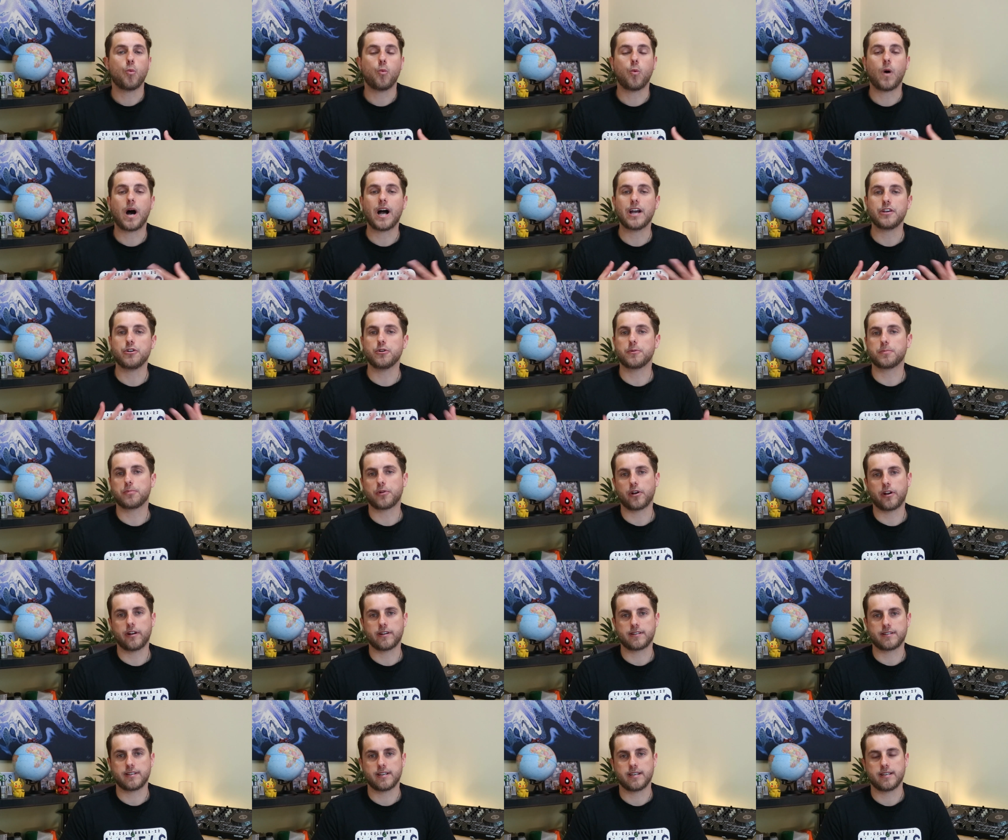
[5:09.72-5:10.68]
why your
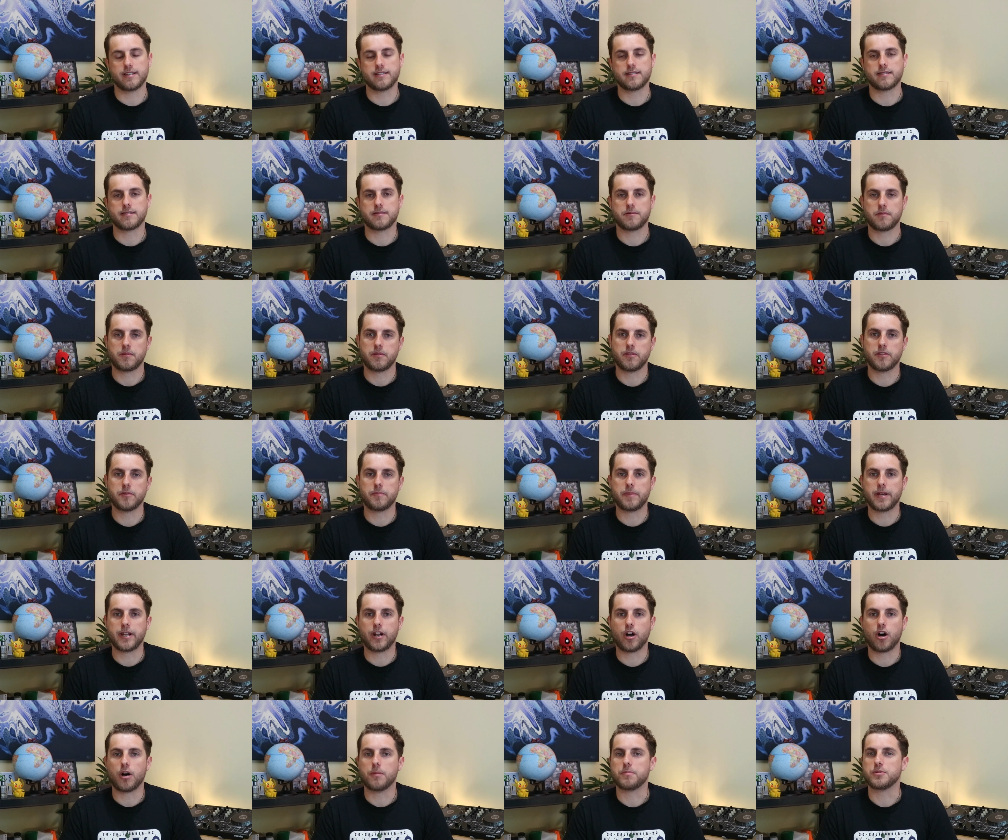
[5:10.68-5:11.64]
product is the
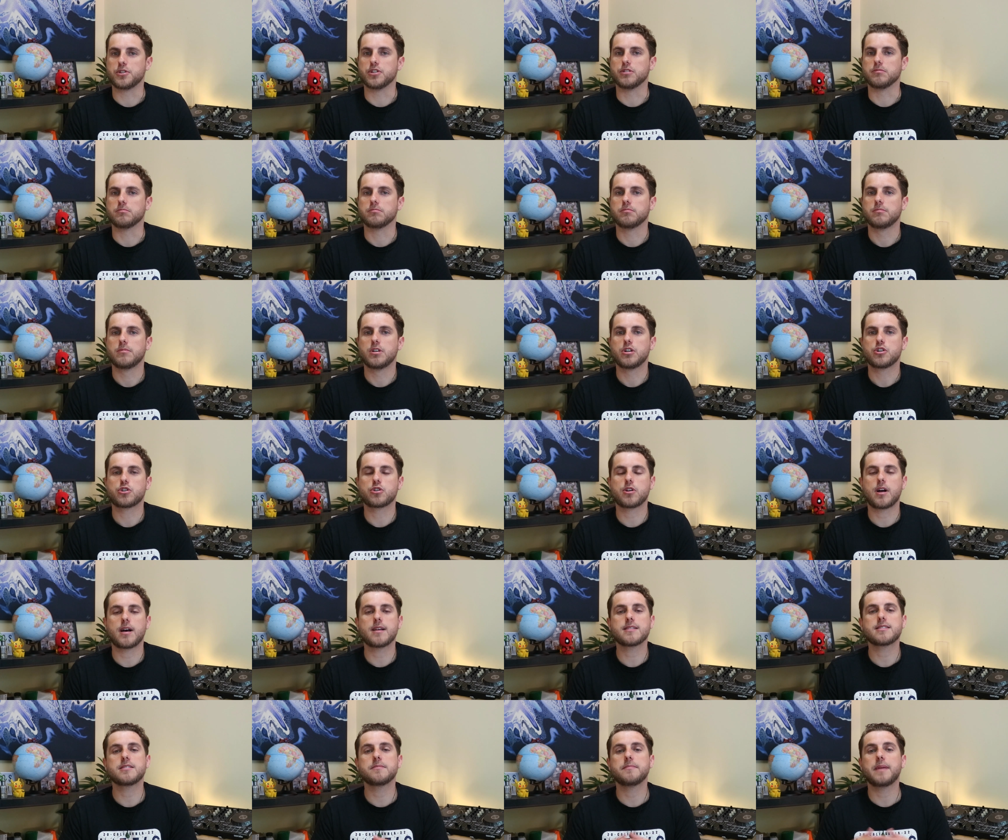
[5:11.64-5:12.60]
better option.
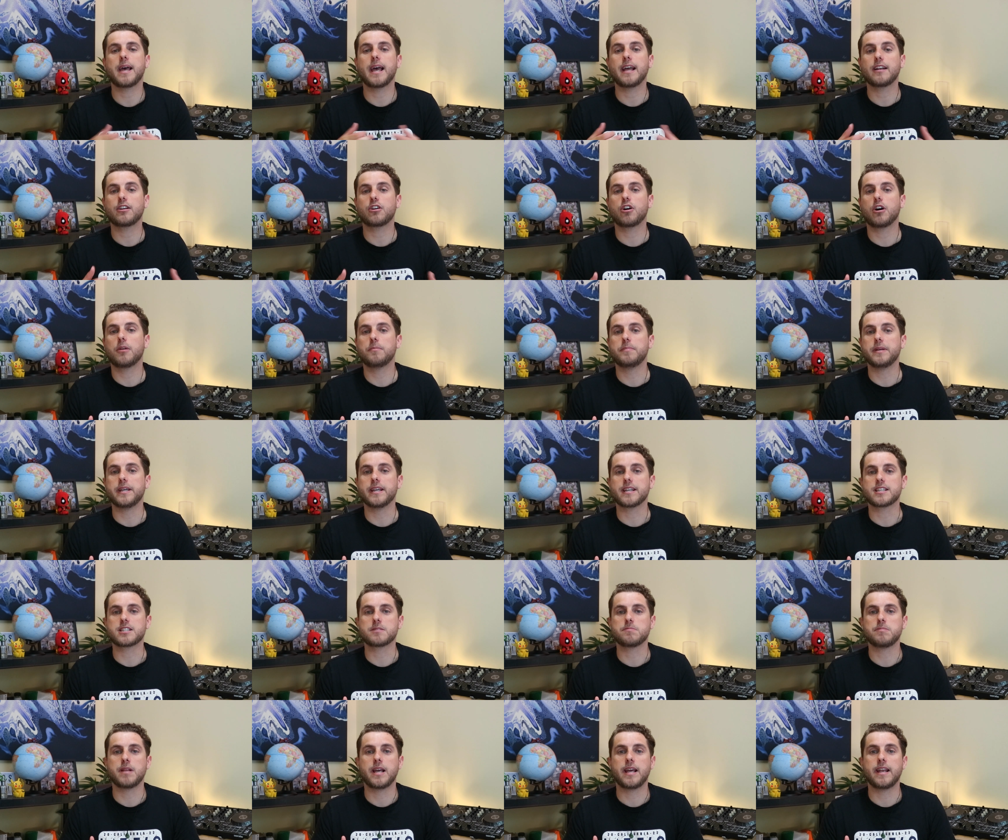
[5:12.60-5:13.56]
Try some ad copy
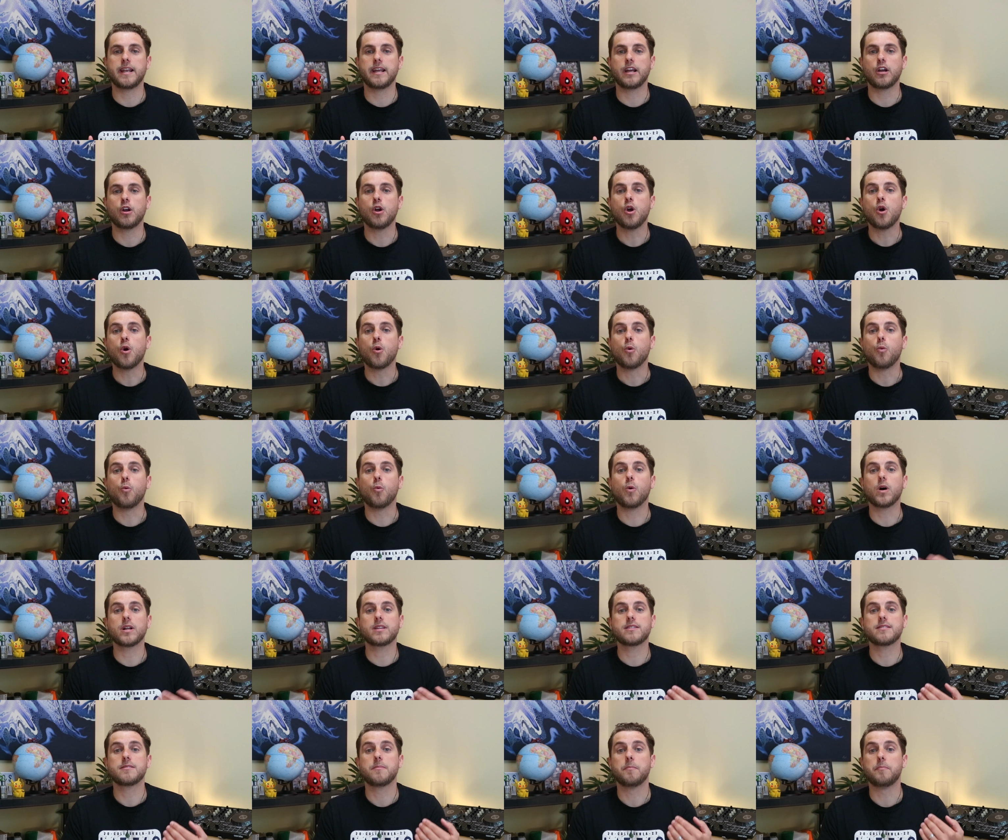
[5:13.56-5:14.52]
explaining
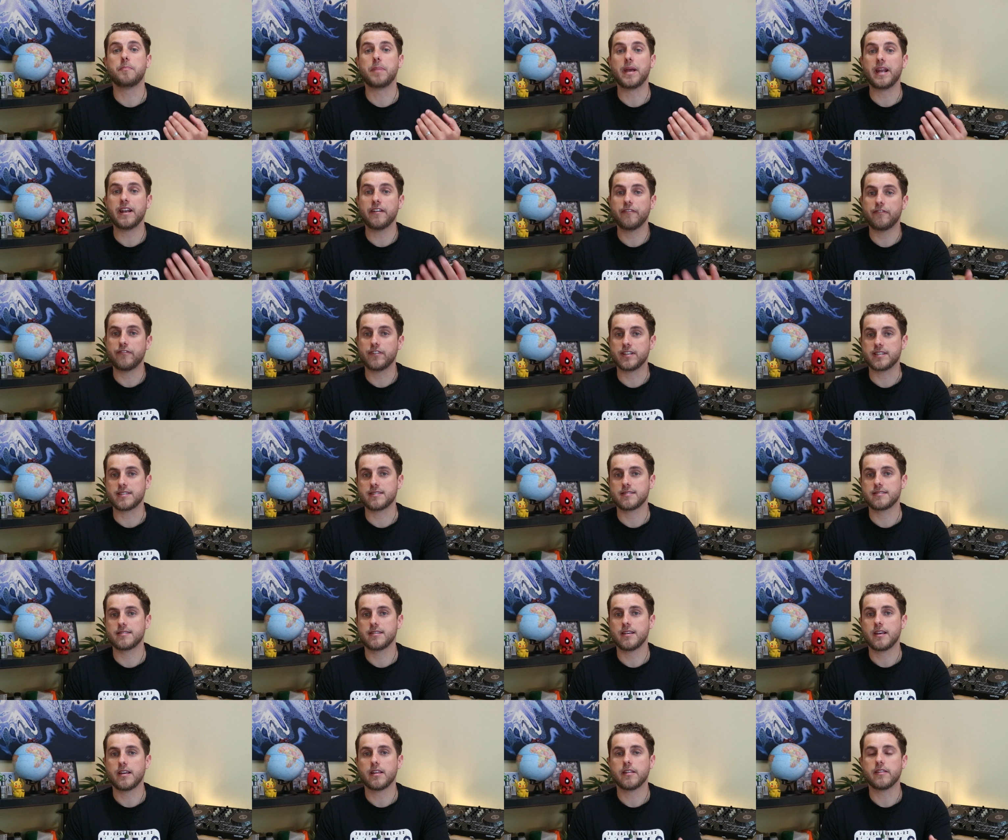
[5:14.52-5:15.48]
what
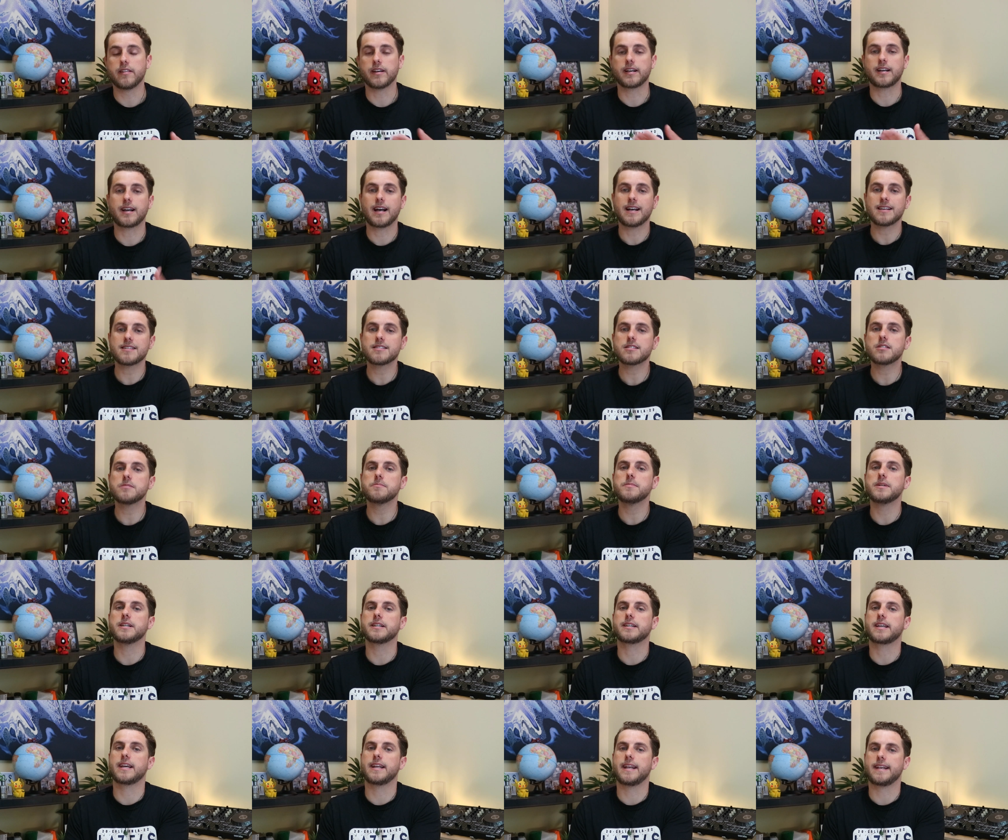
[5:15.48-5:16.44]
benefits the
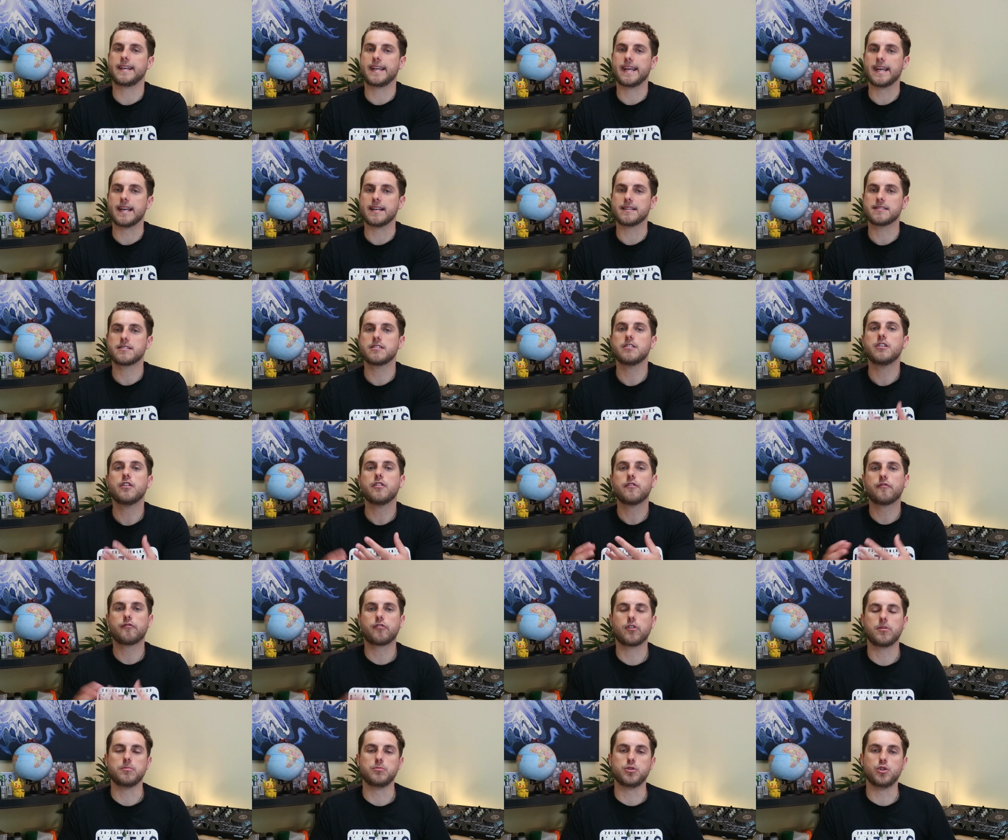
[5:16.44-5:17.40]
customer can get
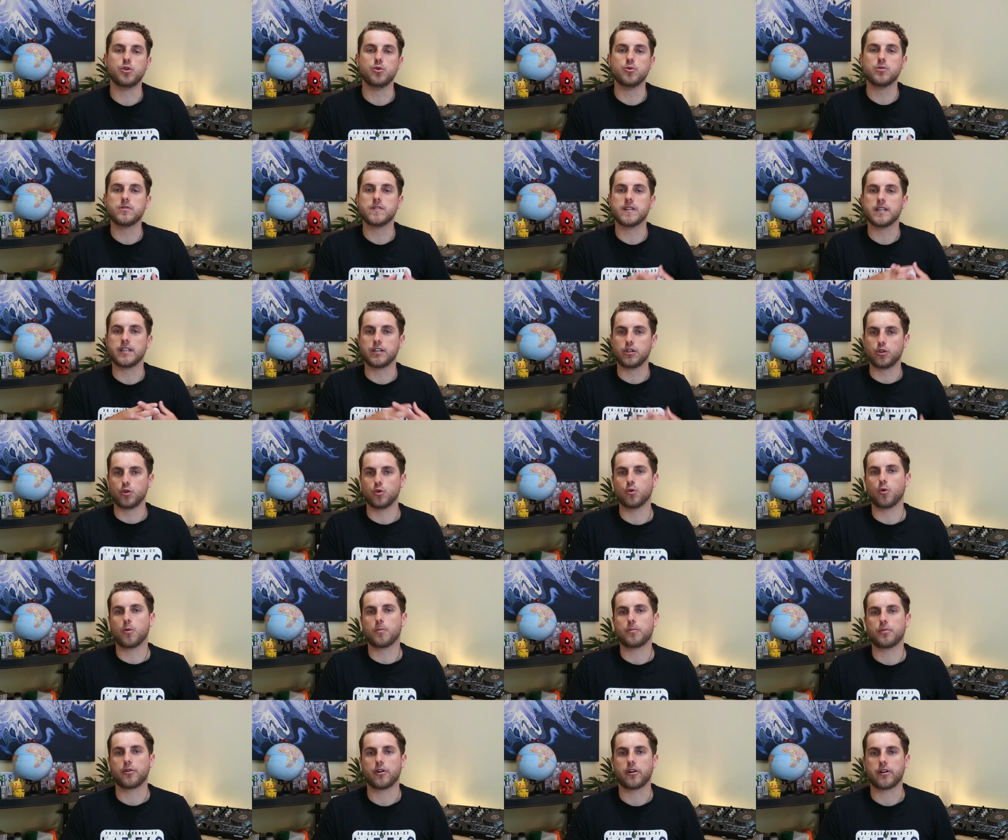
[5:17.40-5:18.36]
from using
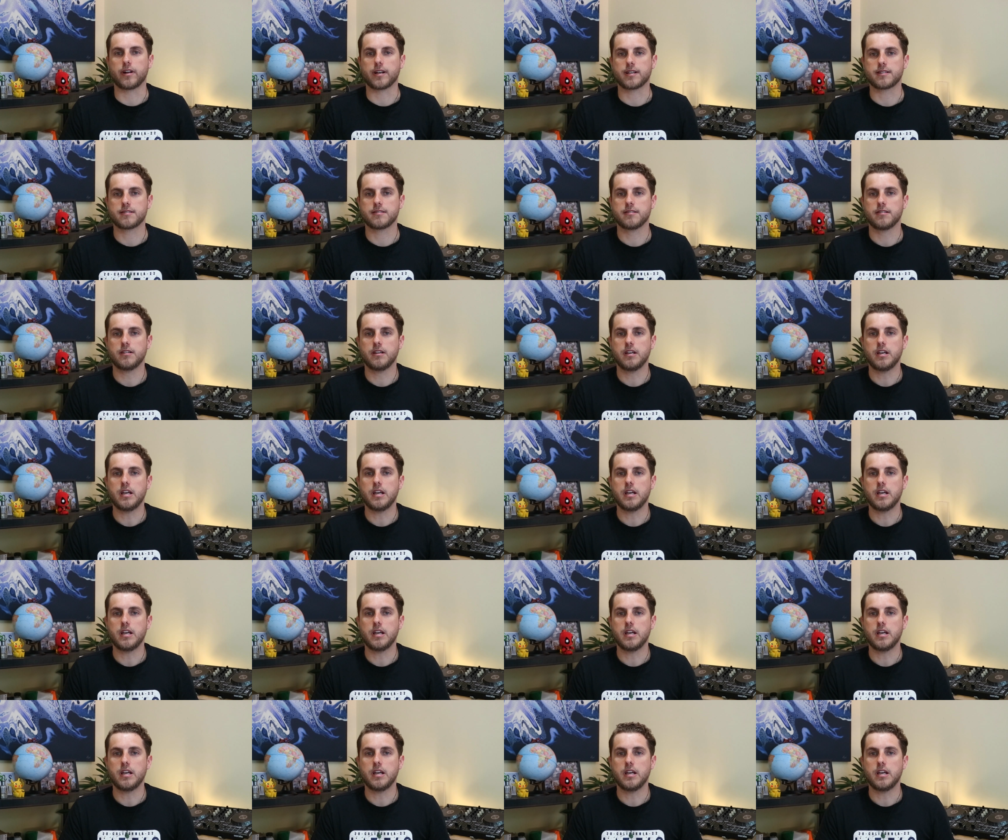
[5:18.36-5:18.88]
your product.